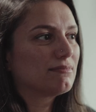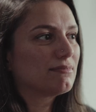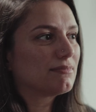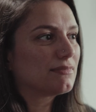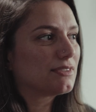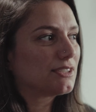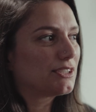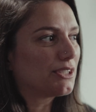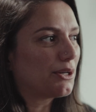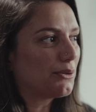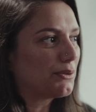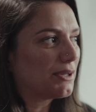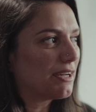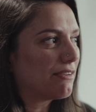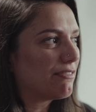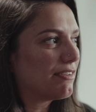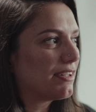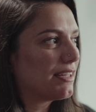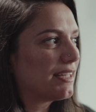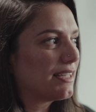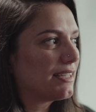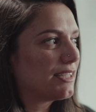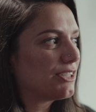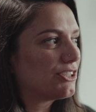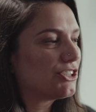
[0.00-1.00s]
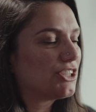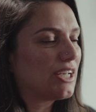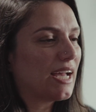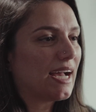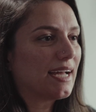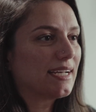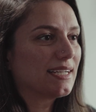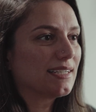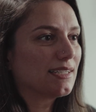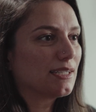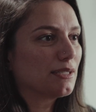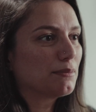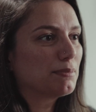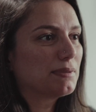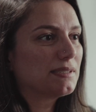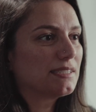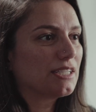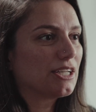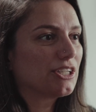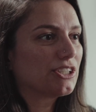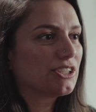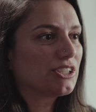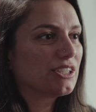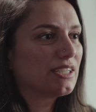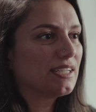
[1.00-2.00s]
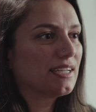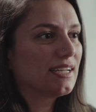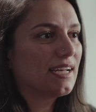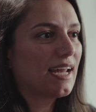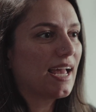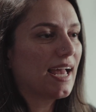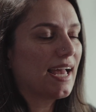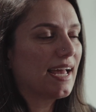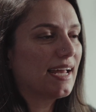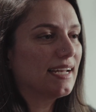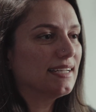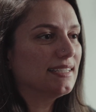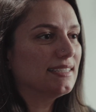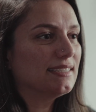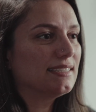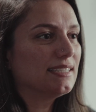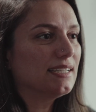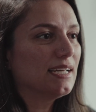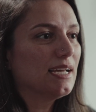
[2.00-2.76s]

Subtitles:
sold everything that she had in her possession and